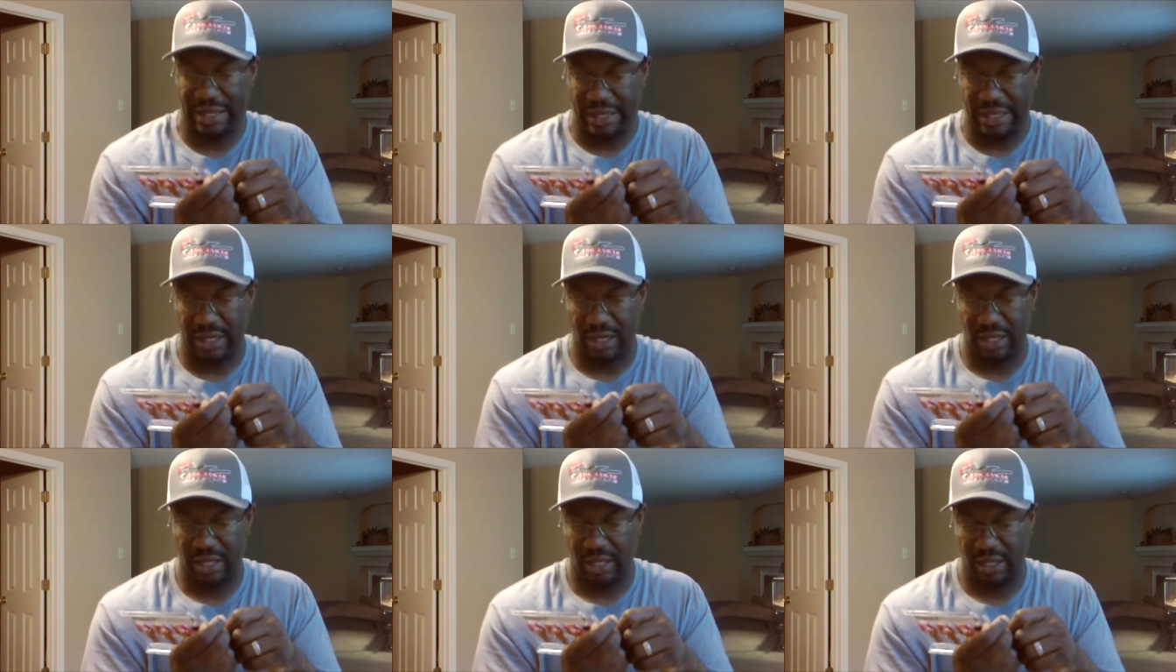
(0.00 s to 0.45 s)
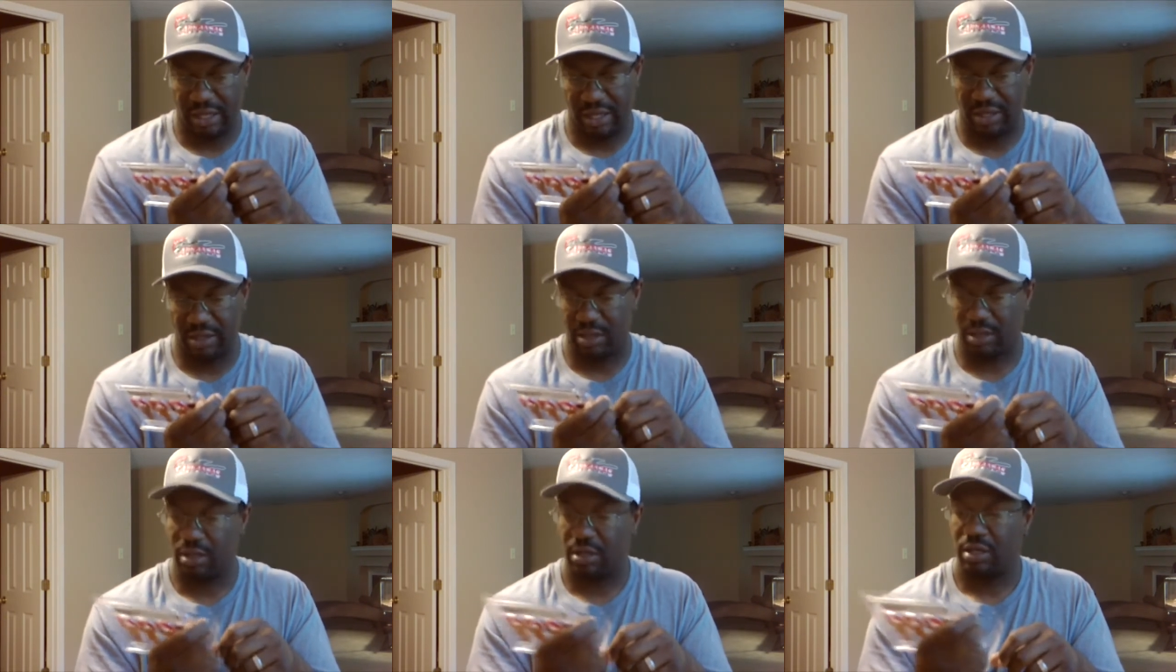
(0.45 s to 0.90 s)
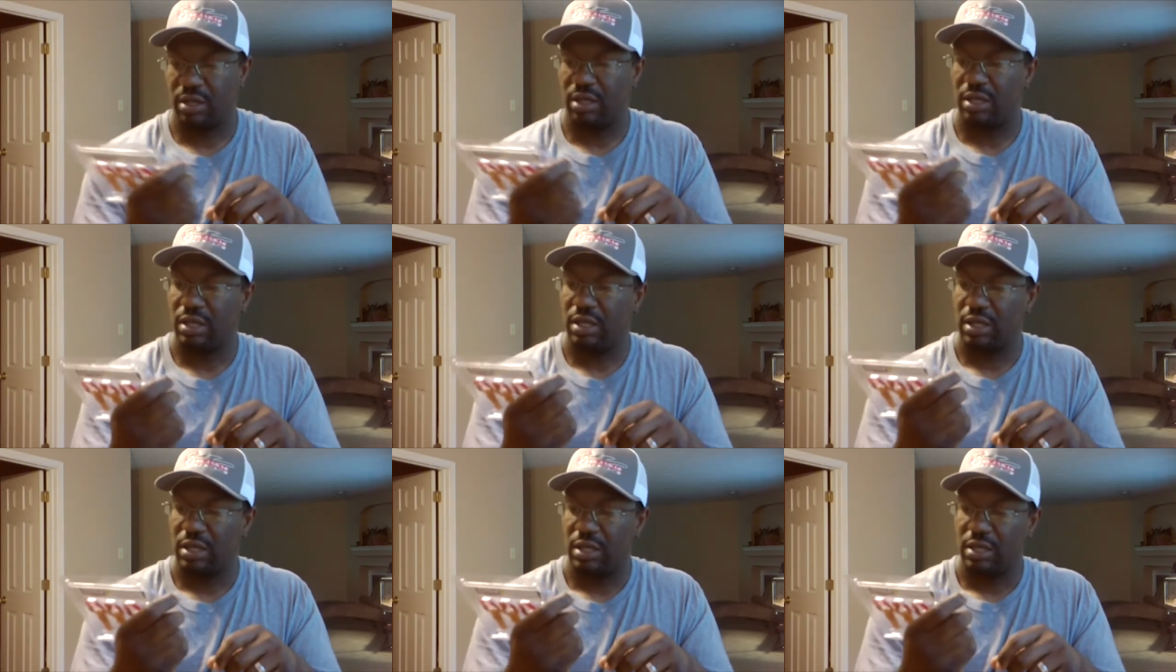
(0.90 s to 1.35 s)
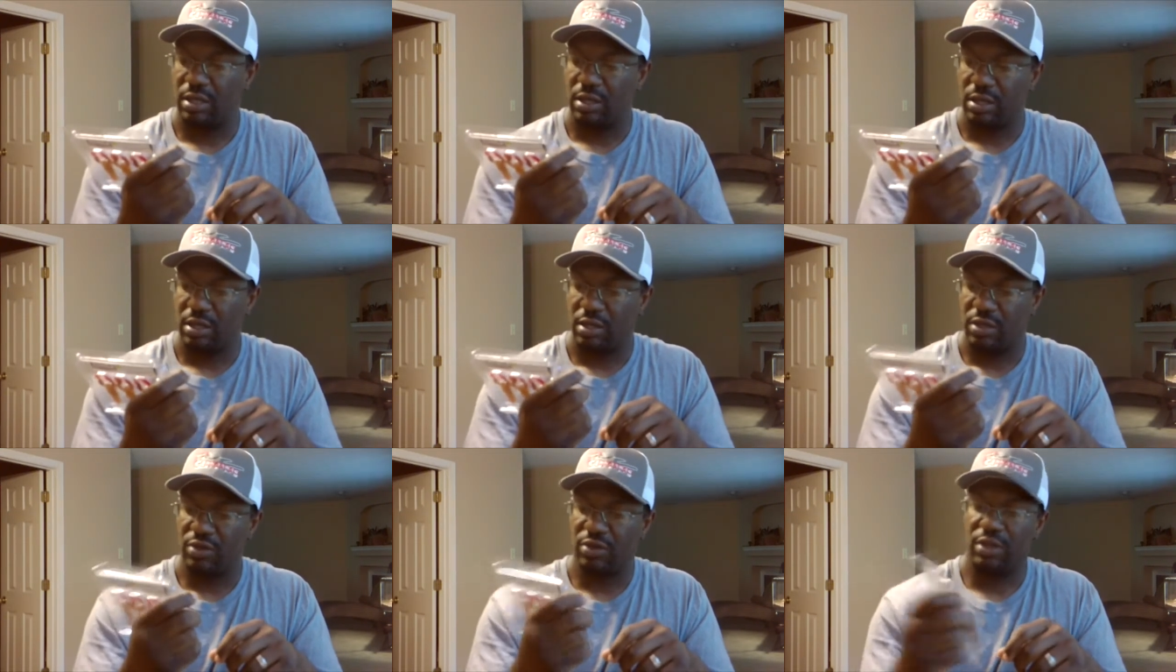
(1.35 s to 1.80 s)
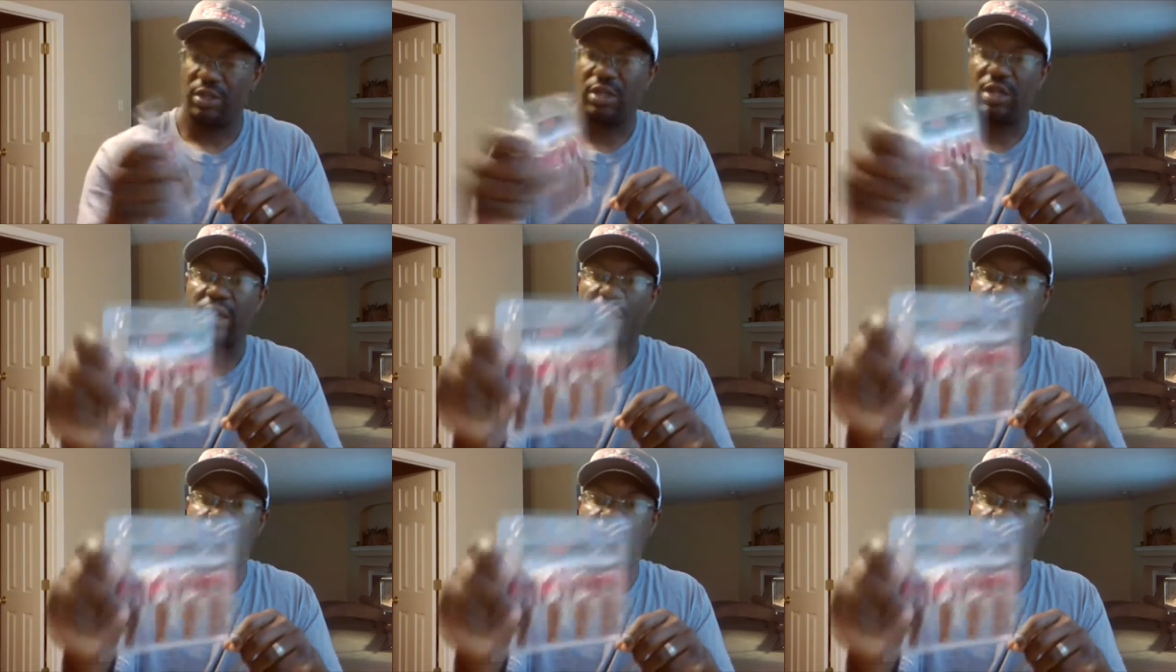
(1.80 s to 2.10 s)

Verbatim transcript: any other so yeah I